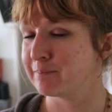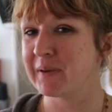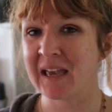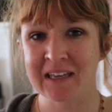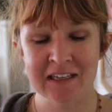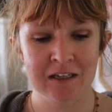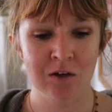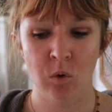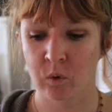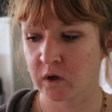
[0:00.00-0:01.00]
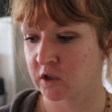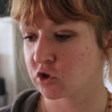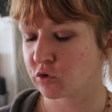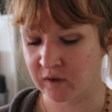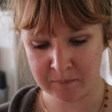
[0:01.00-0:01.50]
picking or
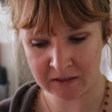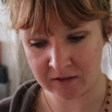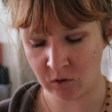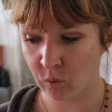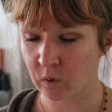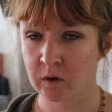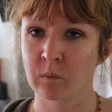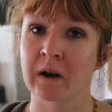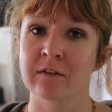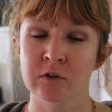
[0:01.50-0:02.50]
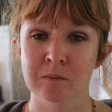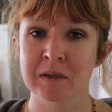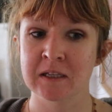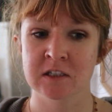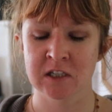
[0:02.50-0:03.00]
trimming or whatever
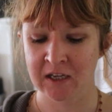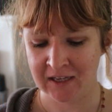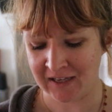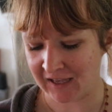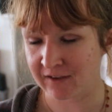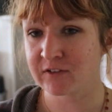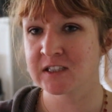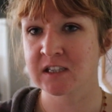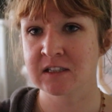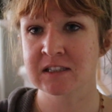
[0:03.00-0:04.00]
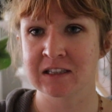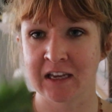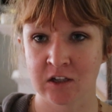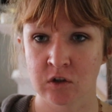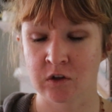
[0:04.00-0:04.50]
mint, if it does
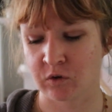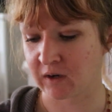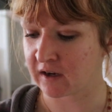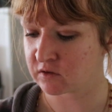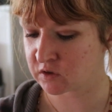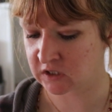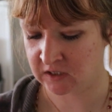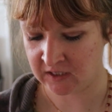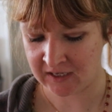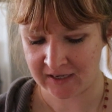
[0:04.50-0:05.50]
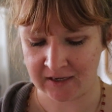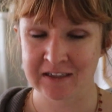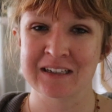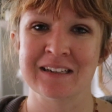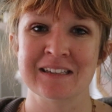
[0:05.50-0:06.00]
land on the ground
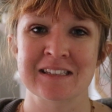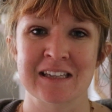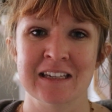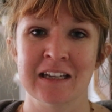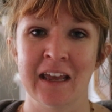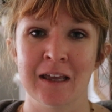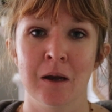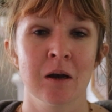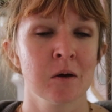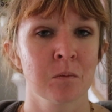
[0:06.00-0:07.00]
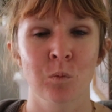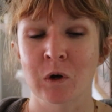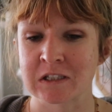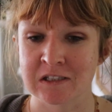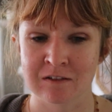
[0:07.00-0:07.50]
and it is in a
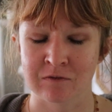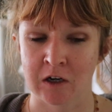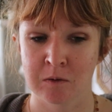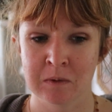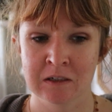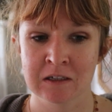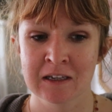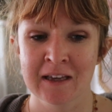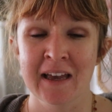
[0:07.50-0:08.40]
moist environment,